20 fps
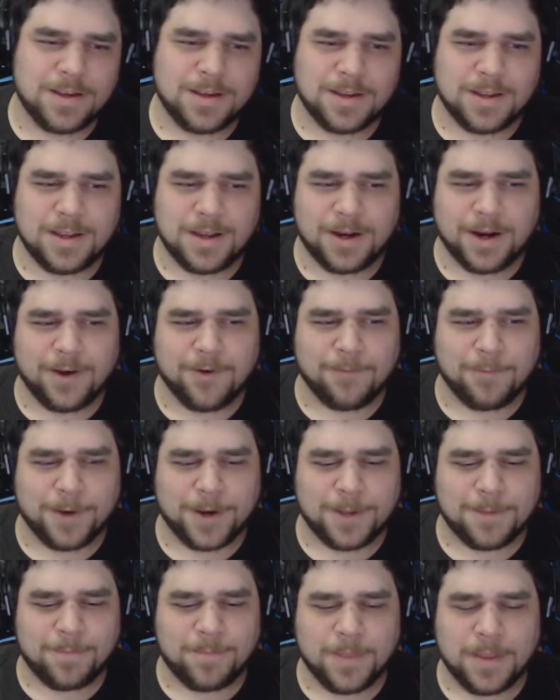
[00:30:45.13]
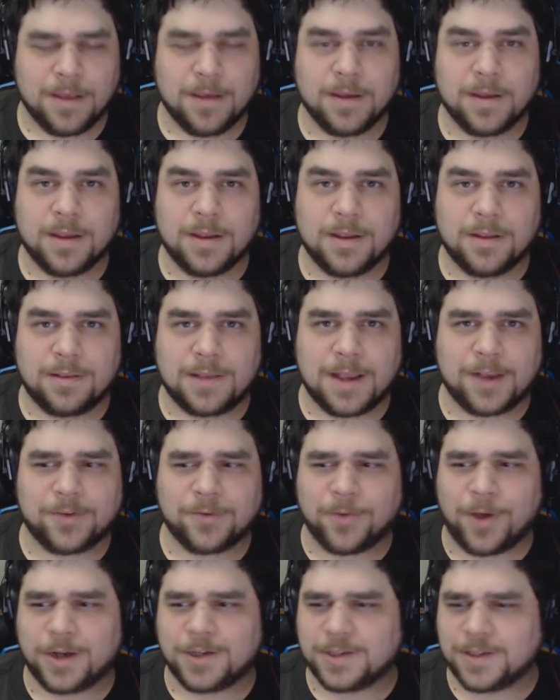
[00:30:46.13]
Alright, everybody. Thanks for
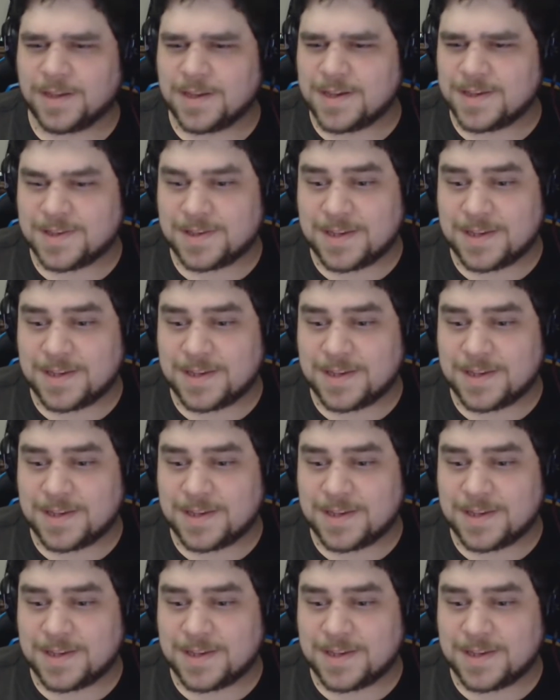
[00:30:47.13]
watching this.